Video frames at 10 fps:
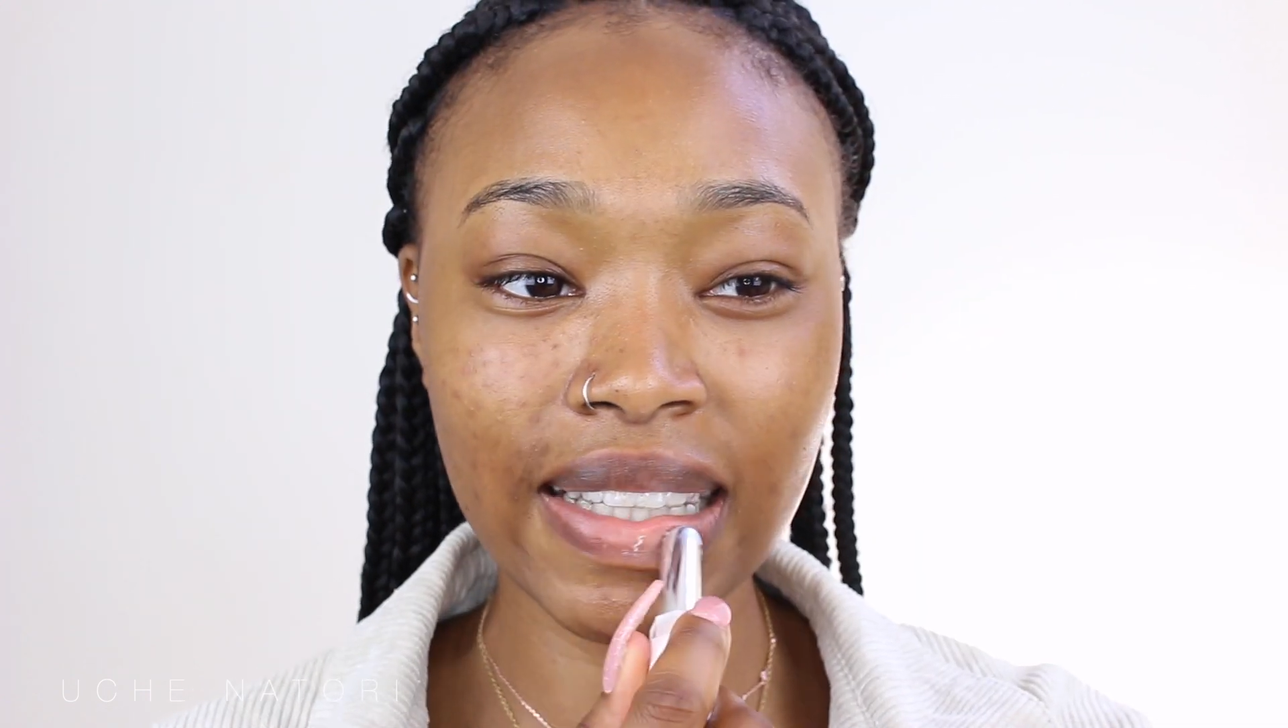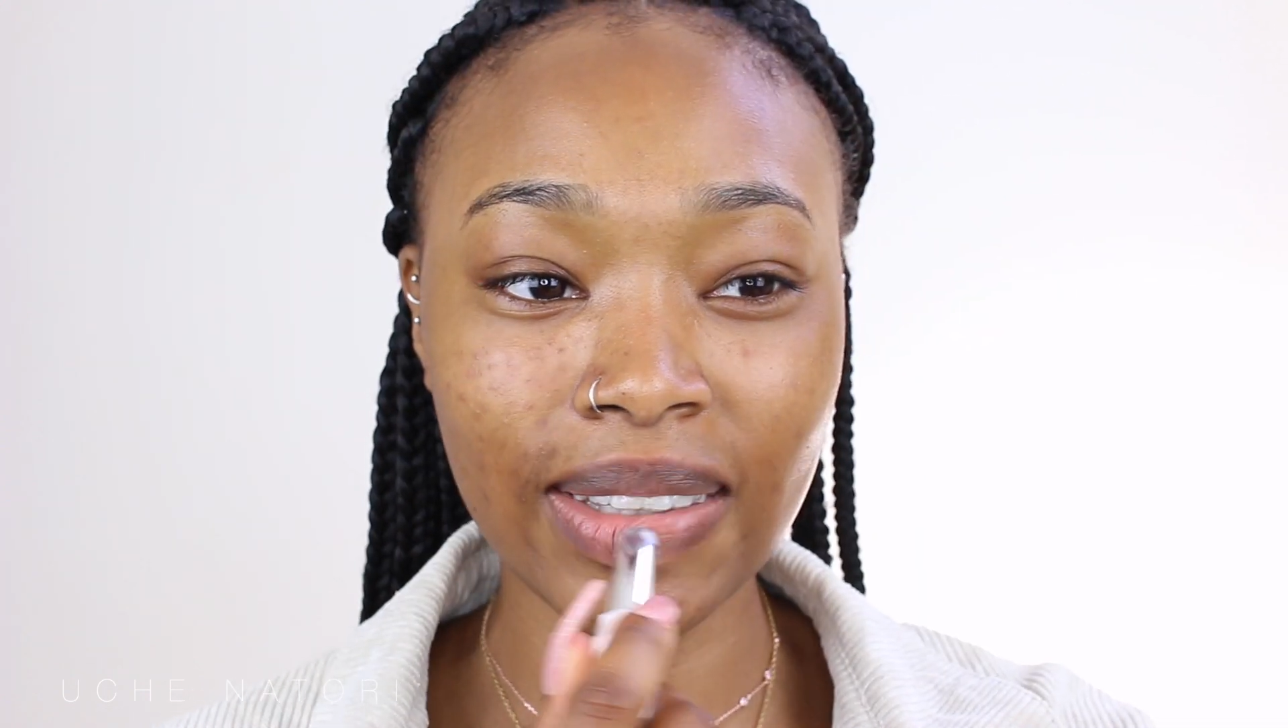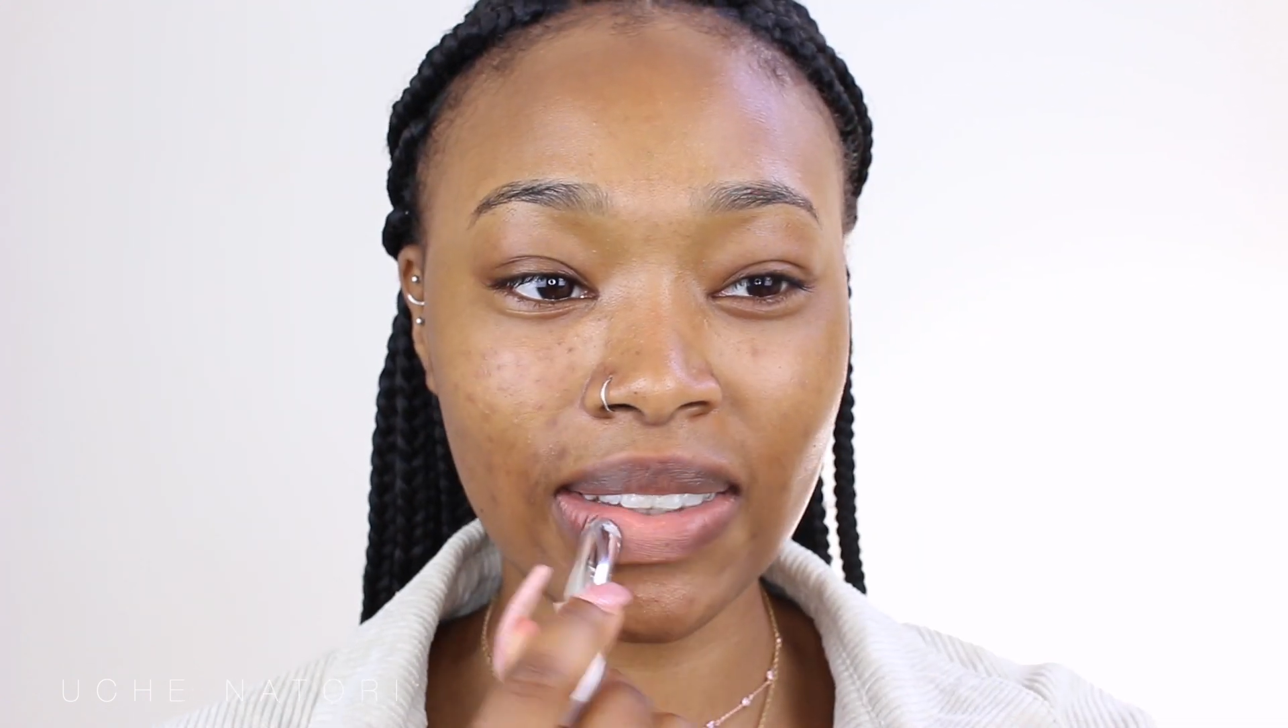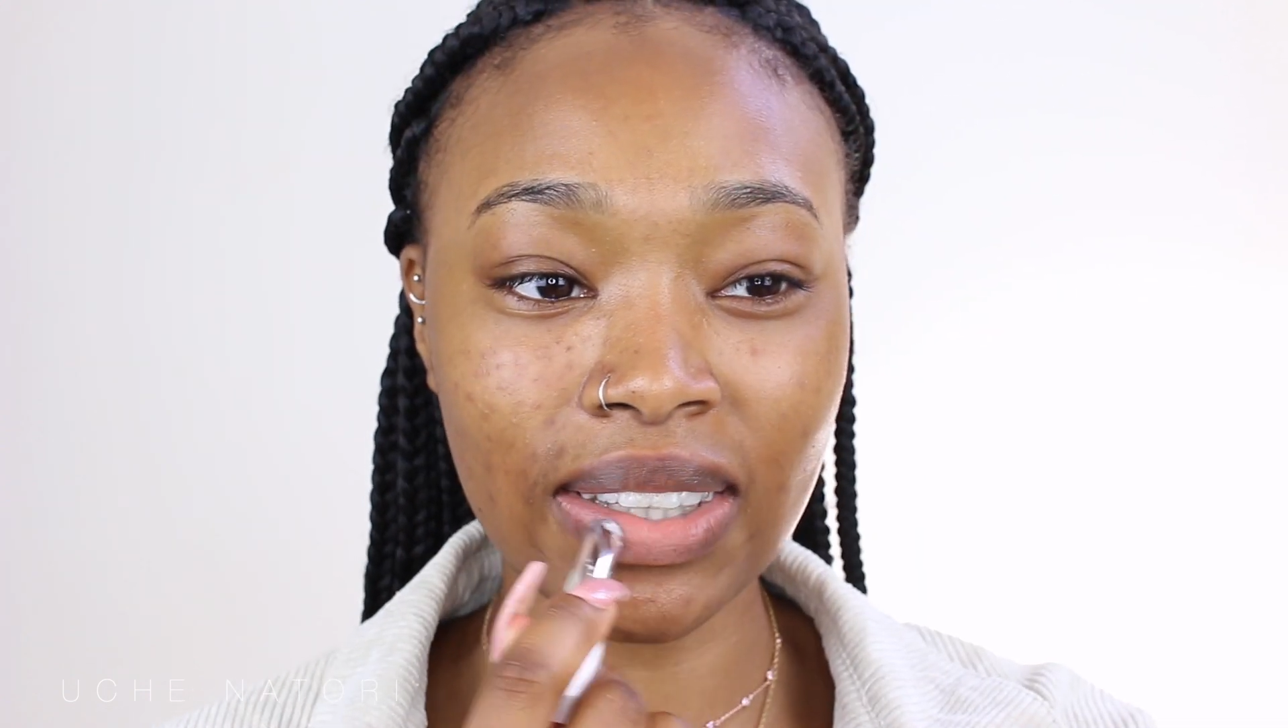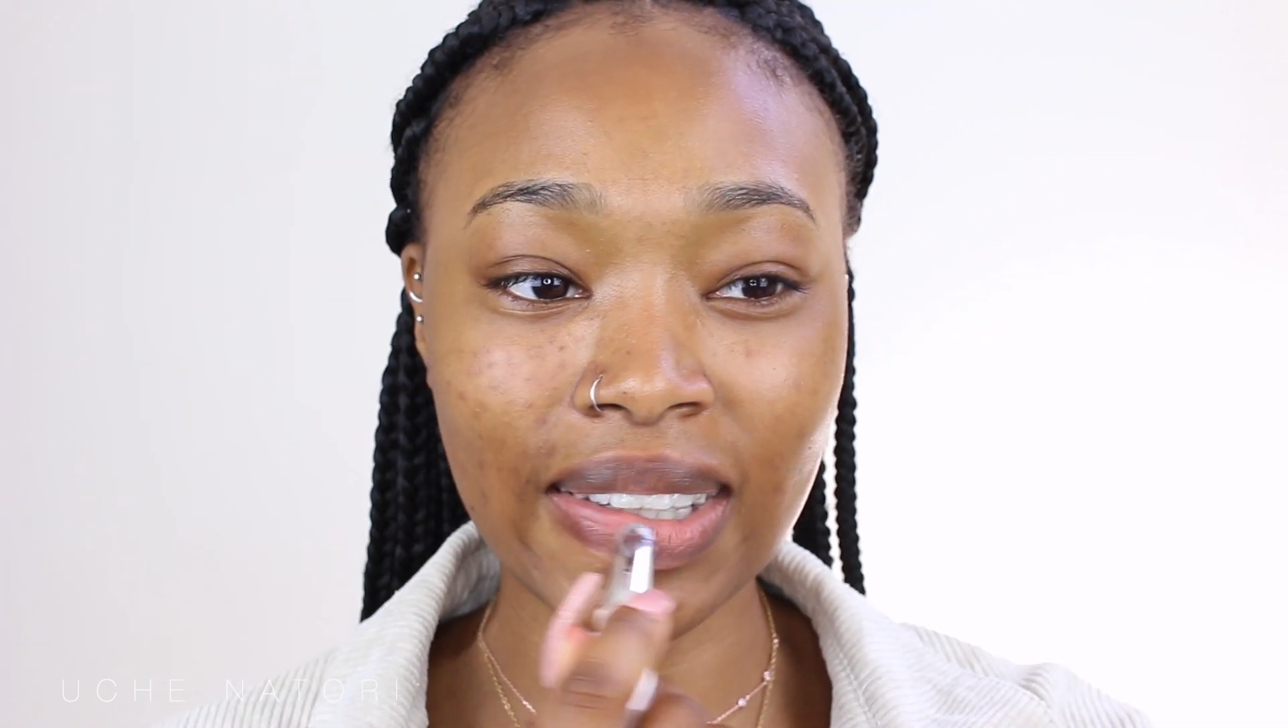
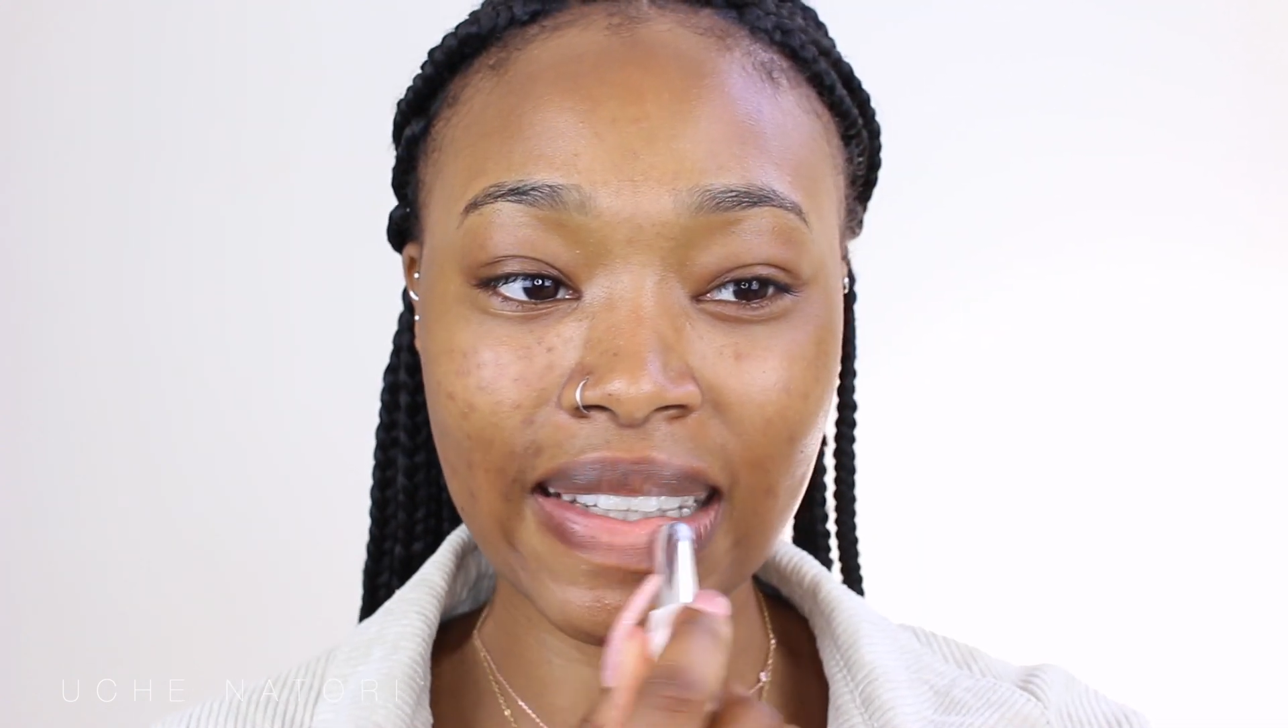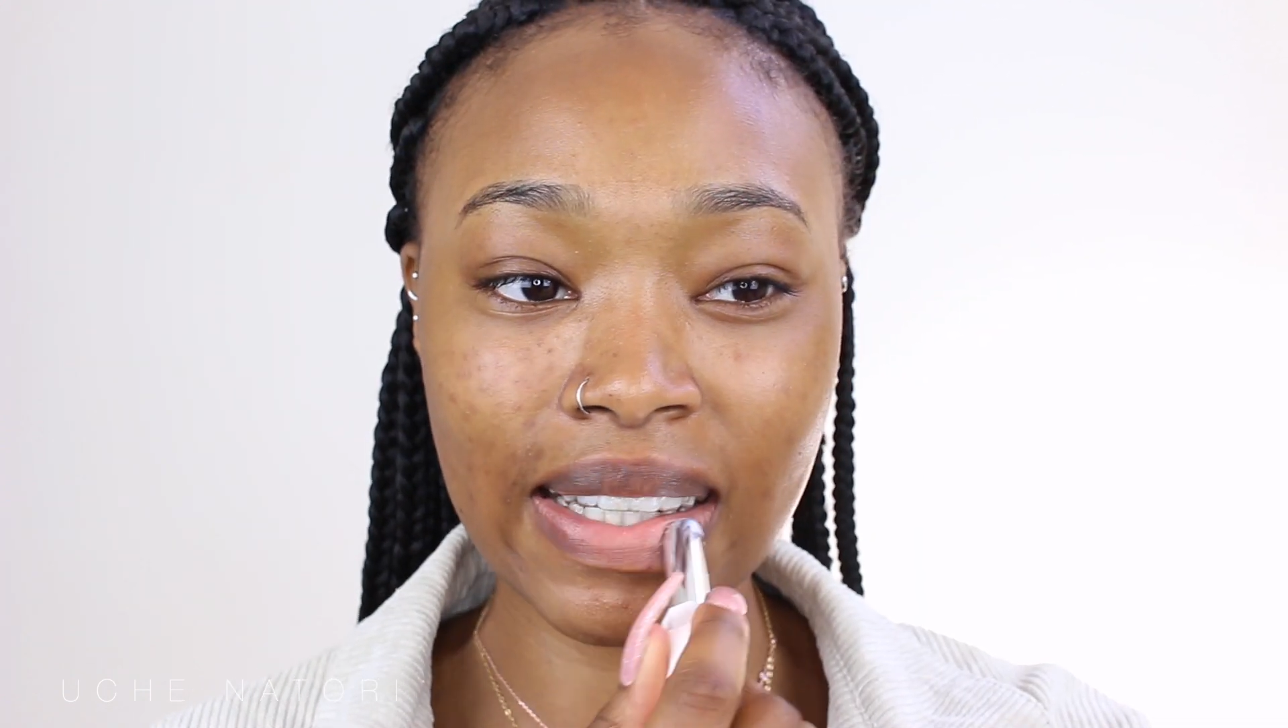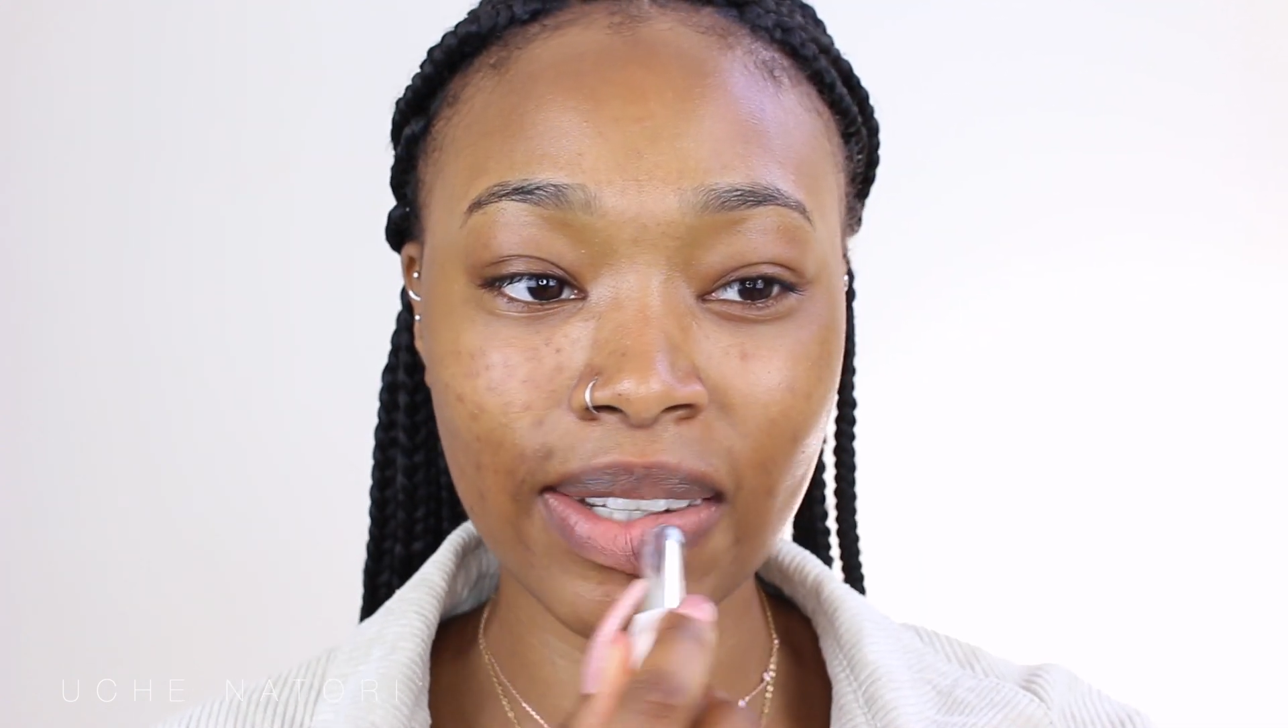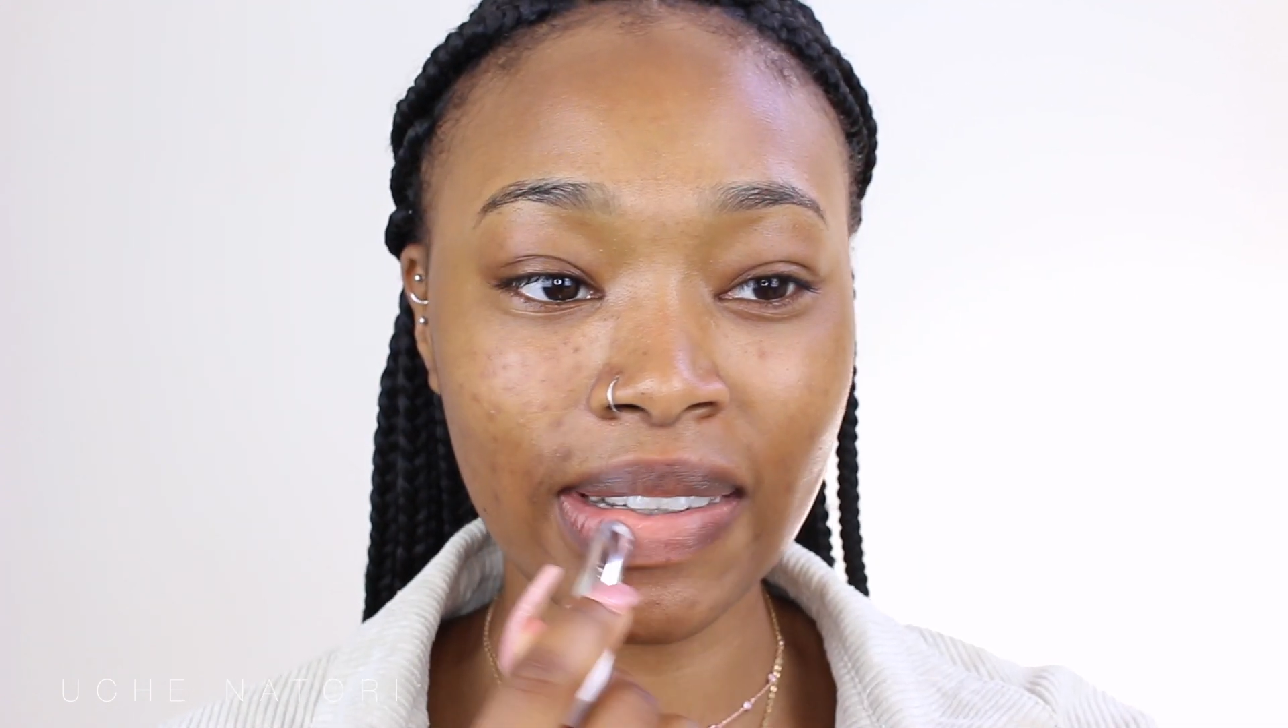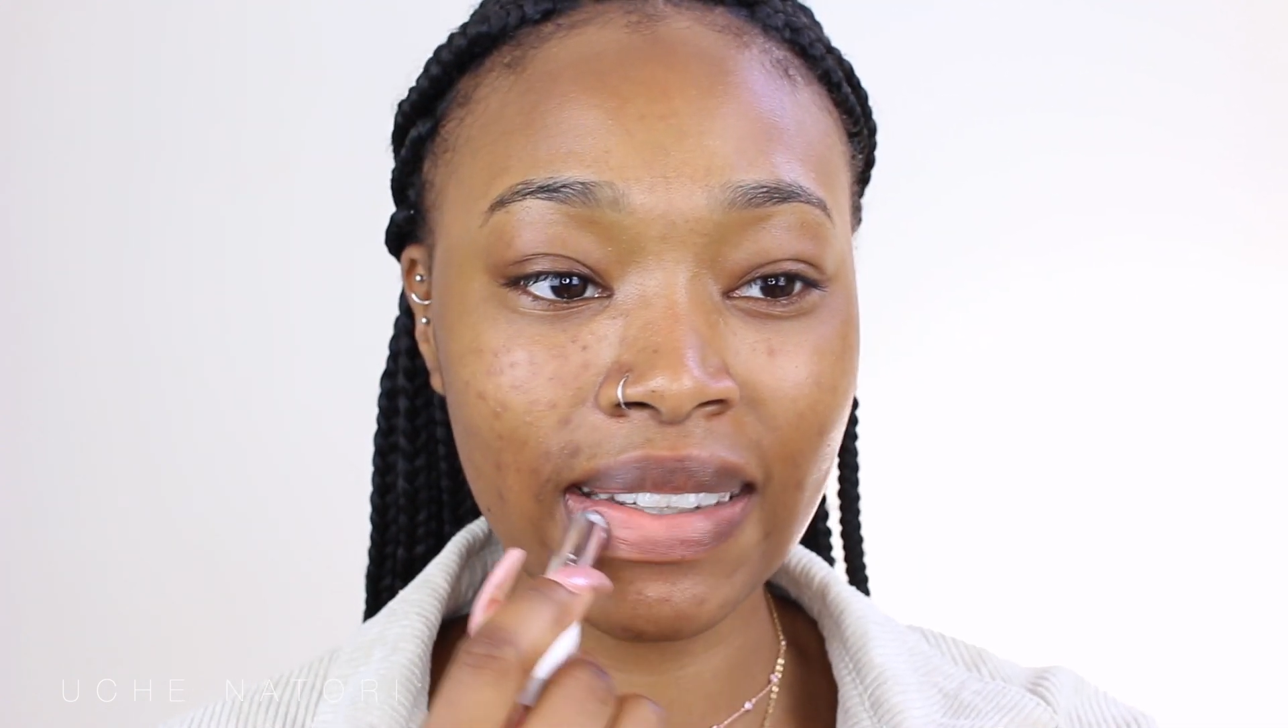lip
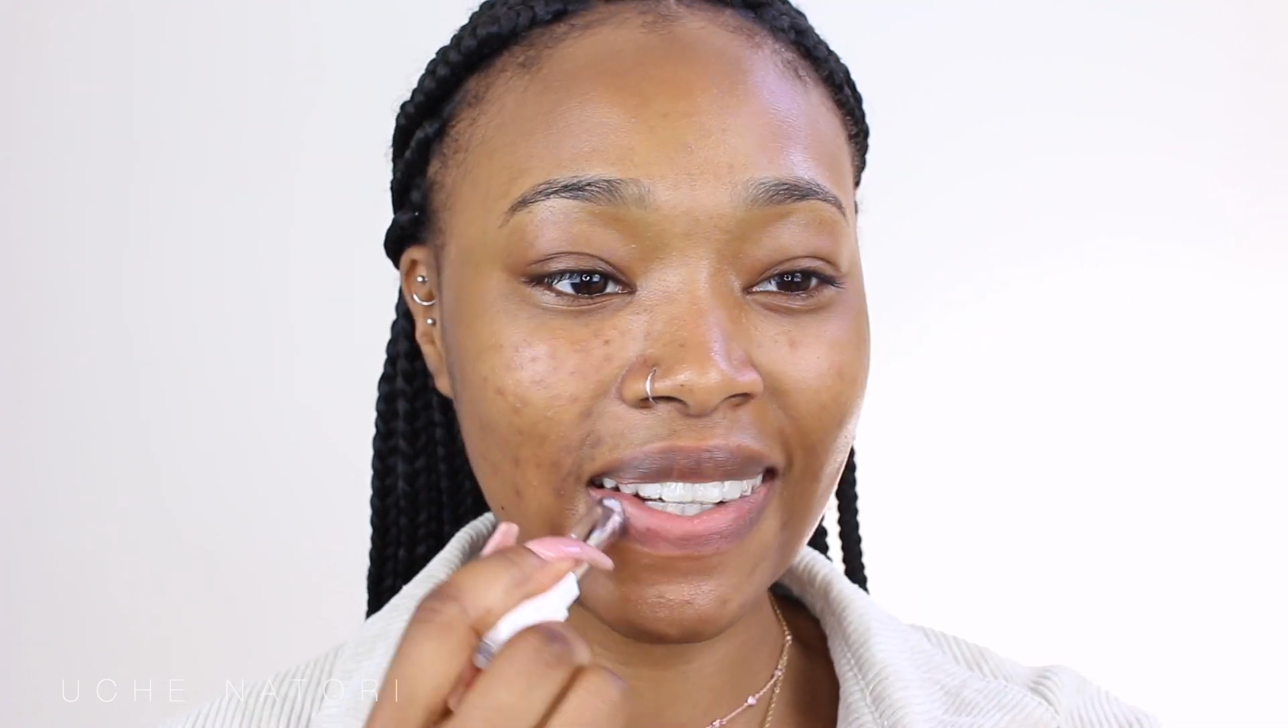scrub.